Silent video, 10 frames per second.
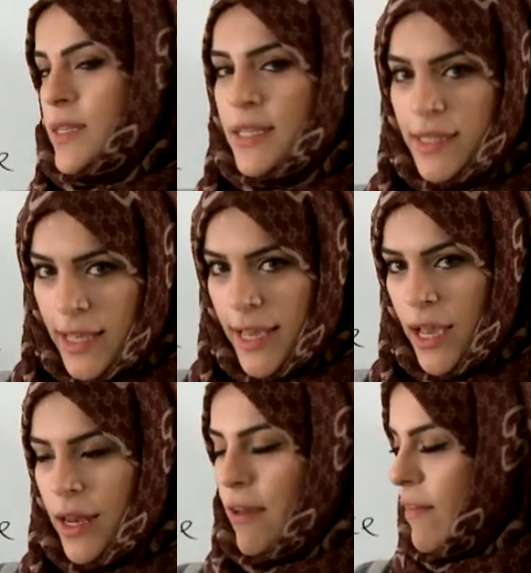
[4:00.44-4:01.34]
this is
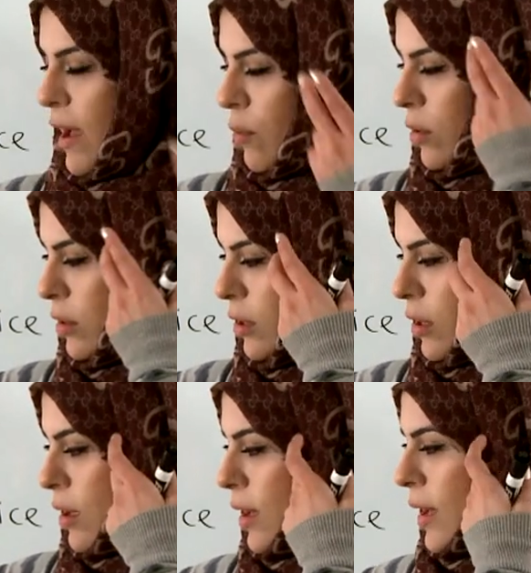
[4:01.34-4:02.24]
again a vowel.
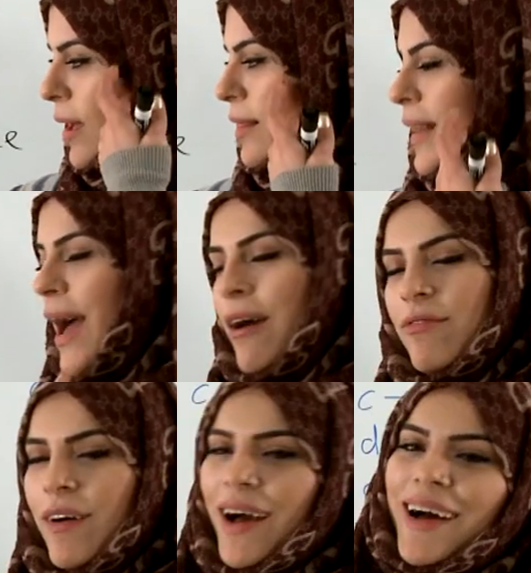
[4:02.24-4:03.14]
Uh,
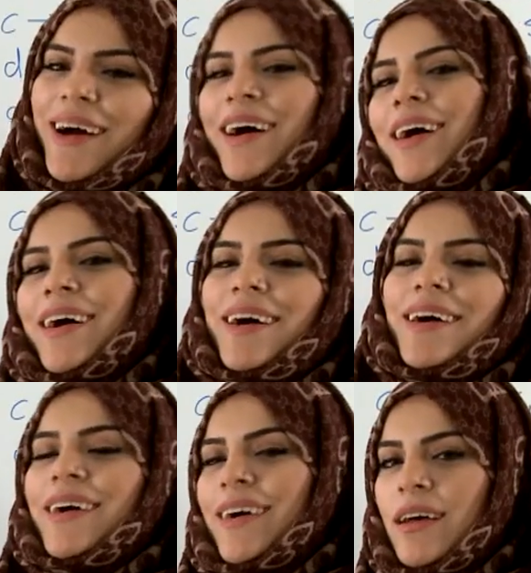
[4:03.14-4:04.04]
laugh, ha ha ha
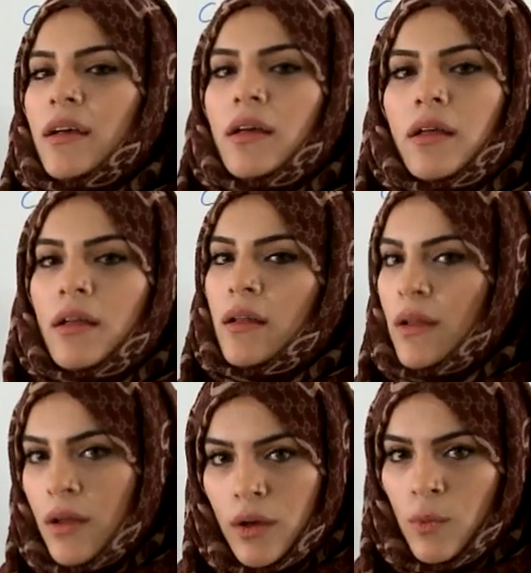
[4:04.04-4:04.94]
ha.
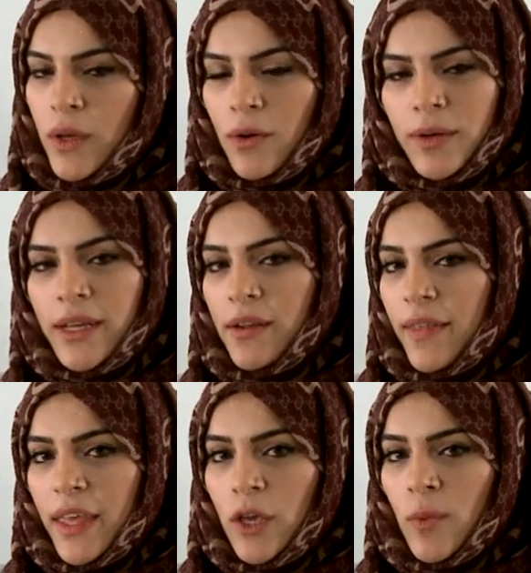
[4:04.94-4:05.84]
We don't hear
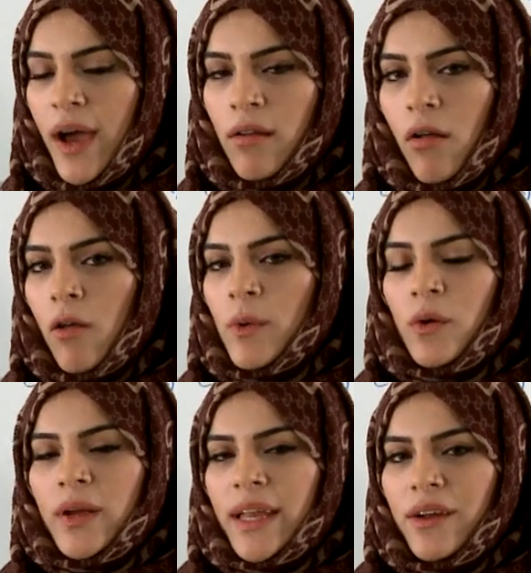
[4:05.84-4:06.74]
the U at all. We
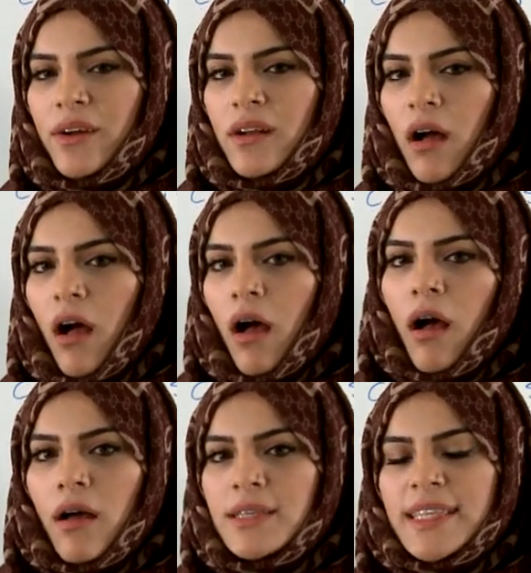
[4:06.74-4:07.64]
don't hear an uh
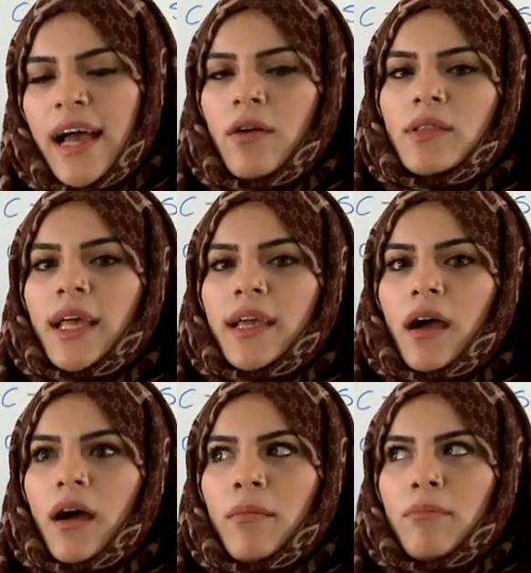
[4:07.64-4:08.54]
sound like
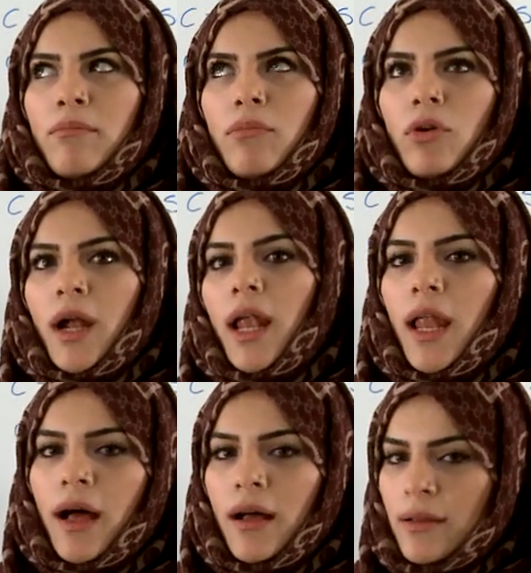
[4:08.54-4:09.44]

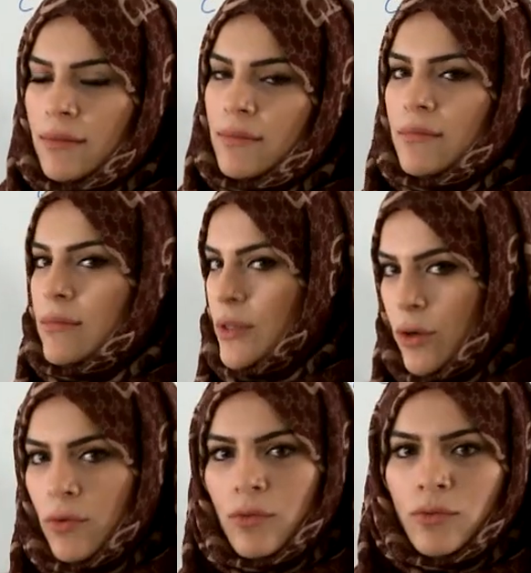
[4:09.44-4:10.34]
umbrella.
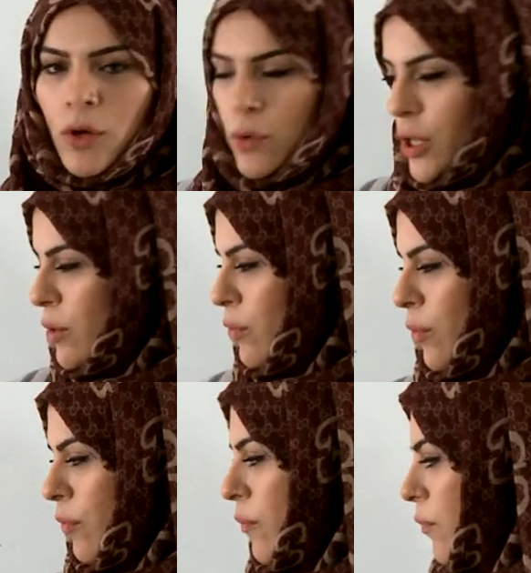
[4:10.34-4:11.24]
No, no U.
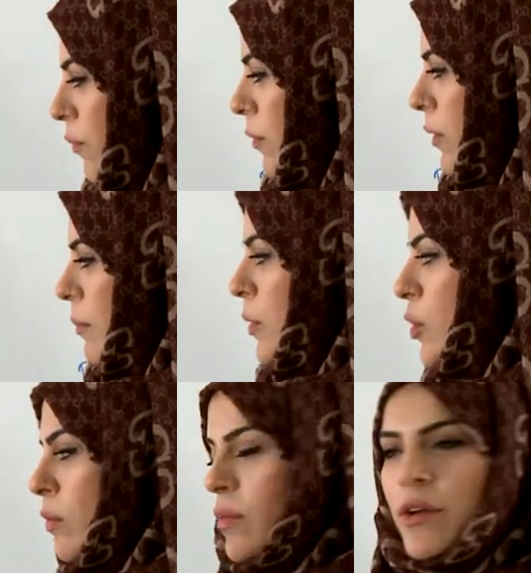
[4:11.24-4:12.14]

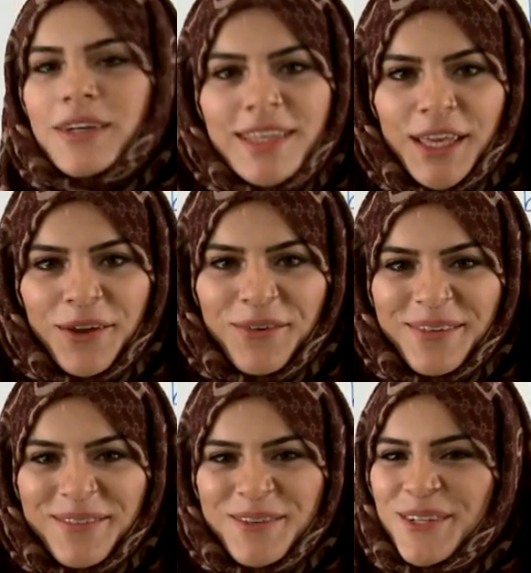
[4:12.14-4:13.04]
No, there is a U.
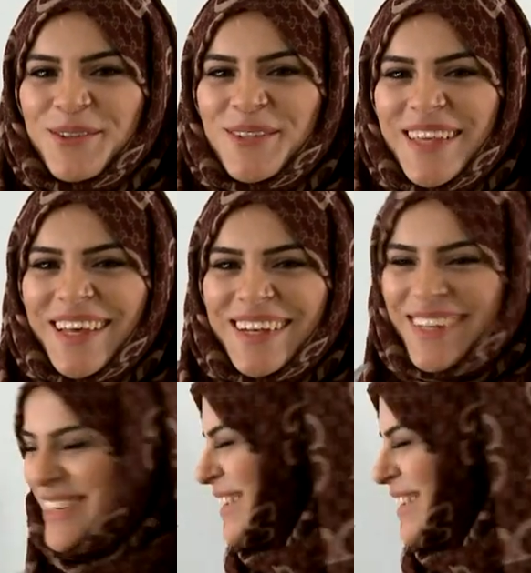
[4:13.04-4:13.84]
We just don't say it.